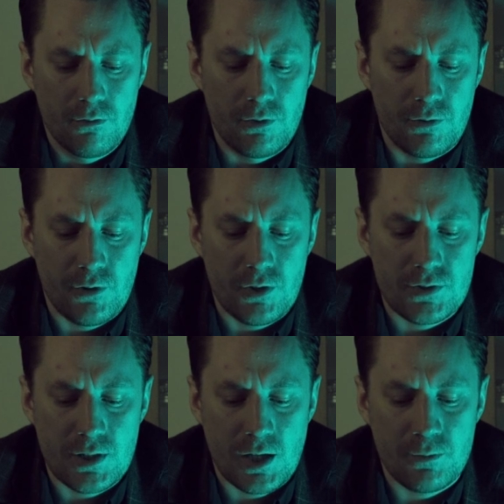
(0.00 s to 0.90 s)
For the
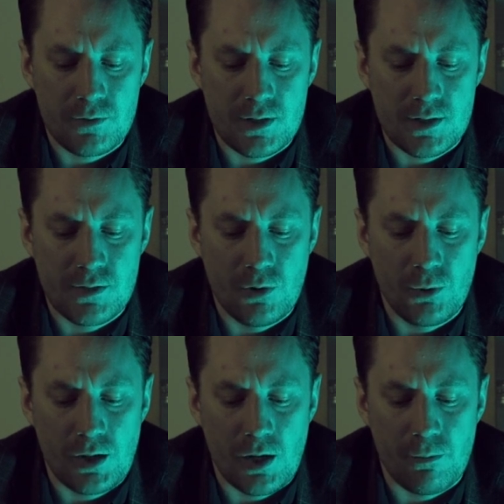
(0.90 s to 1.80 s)
first time since he
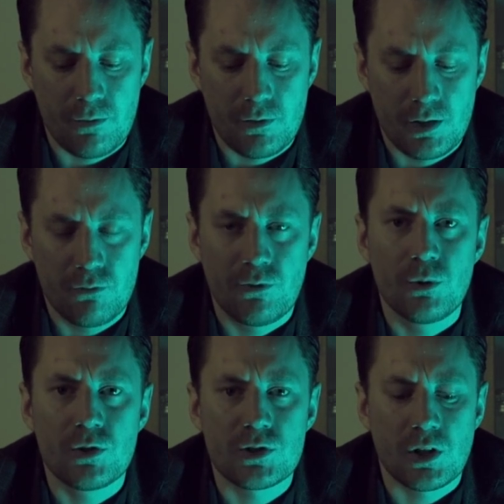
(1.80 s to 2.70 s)
woke up, he
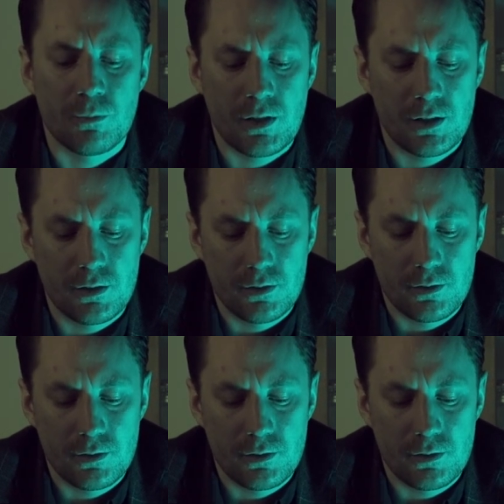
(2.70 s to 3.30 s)
focused on me.